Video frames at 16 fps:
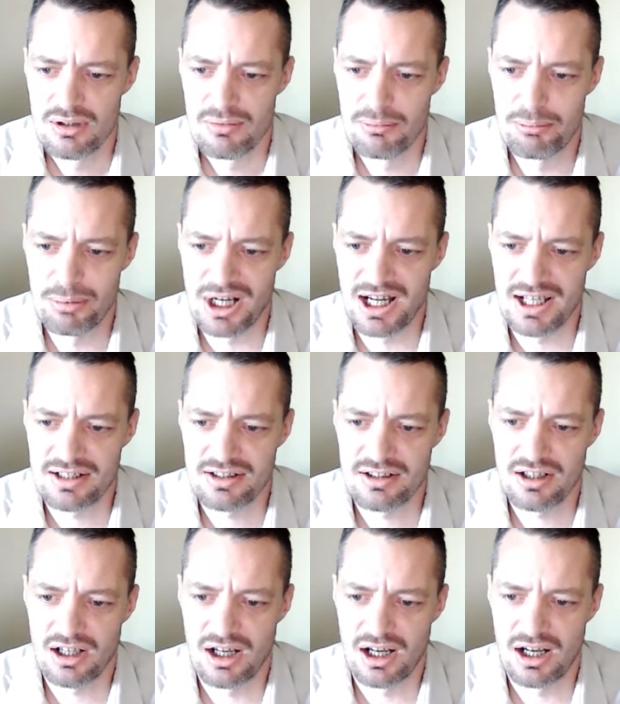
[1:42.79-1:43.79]
But
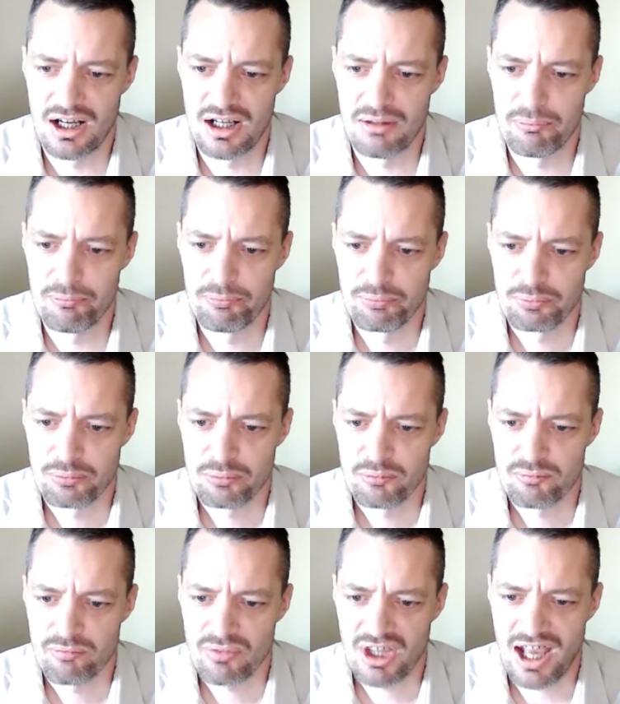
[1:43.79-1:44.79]

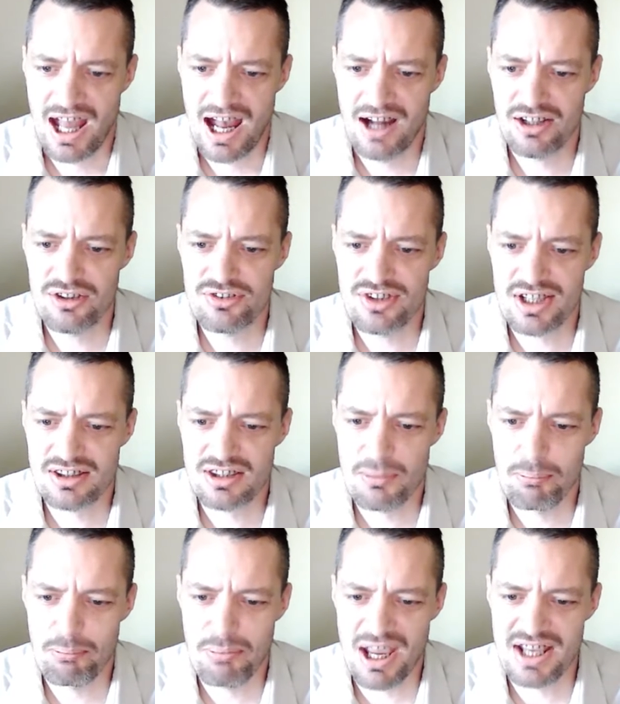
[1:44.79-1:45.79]
how do you think the
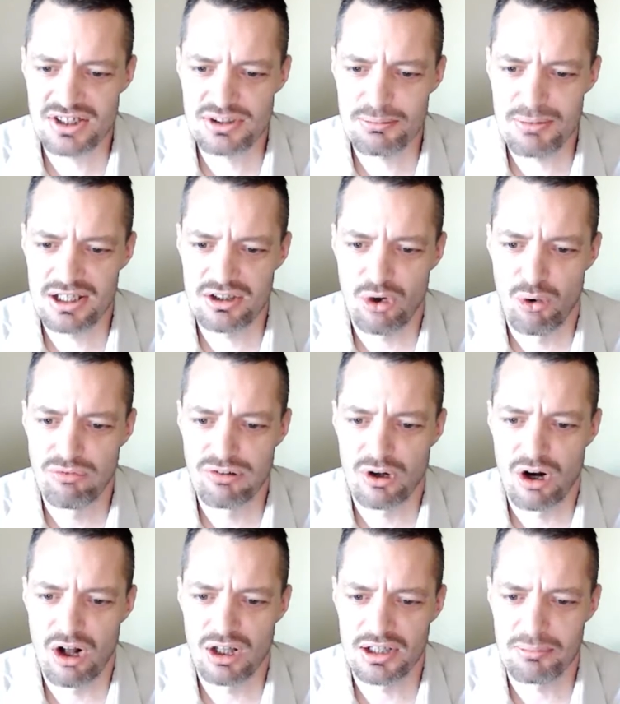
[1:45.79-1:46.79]
basement
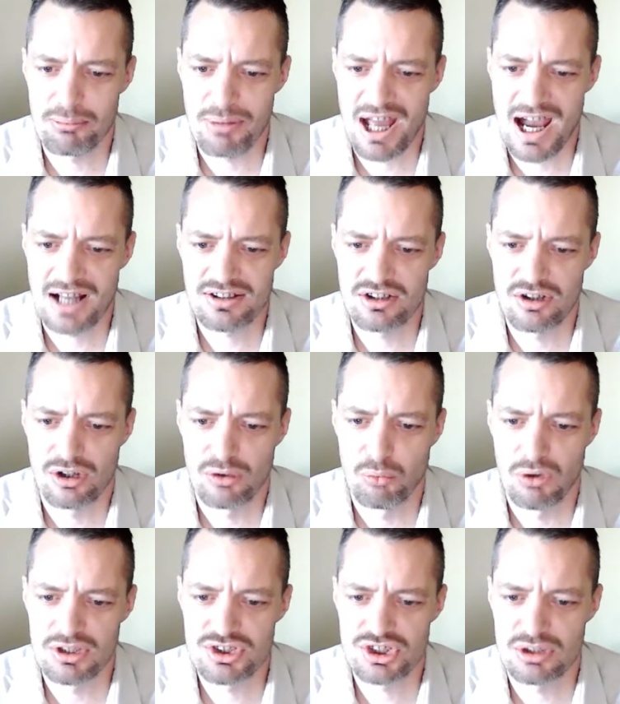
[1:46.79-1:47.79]
overall impacted her
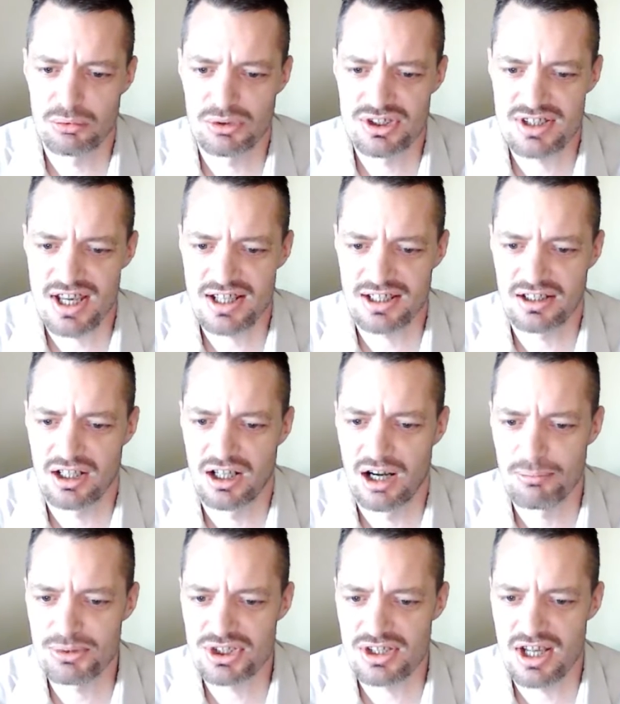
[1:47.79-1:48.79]
once she was taken
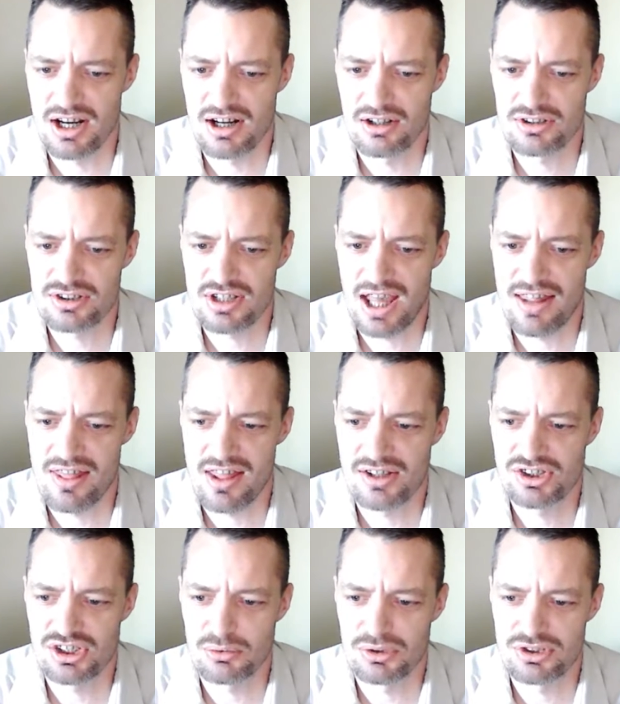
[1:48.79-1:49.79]
upstairs and then
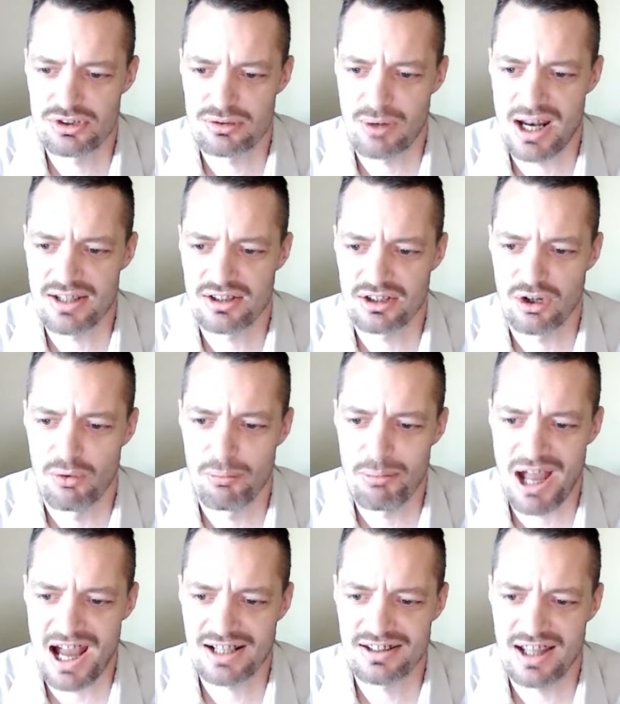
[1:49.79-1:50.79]
she was threatened to go
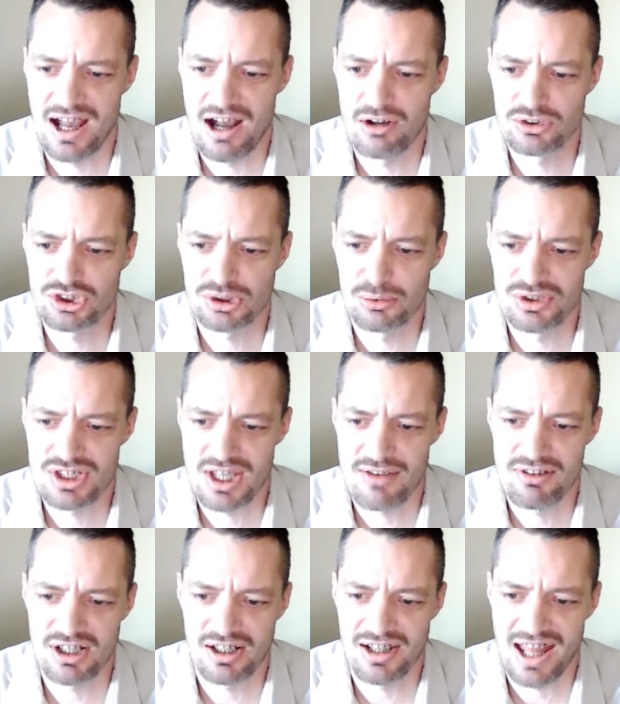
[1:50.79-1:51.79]
back down? She was
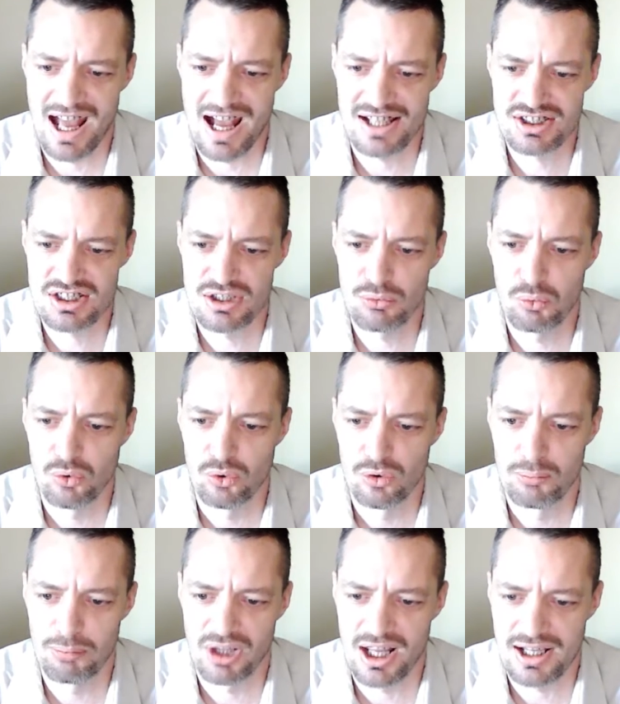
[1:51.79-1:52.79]
given a nasty wool
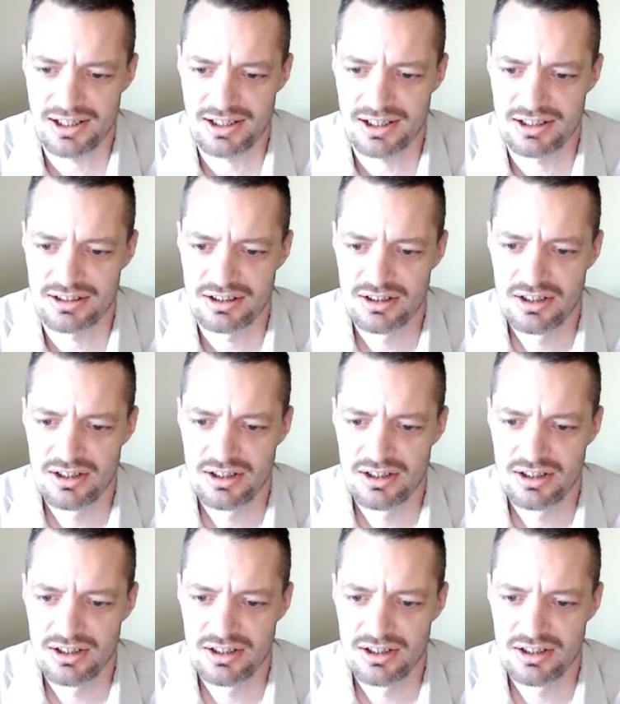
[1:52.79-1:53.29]
blanket.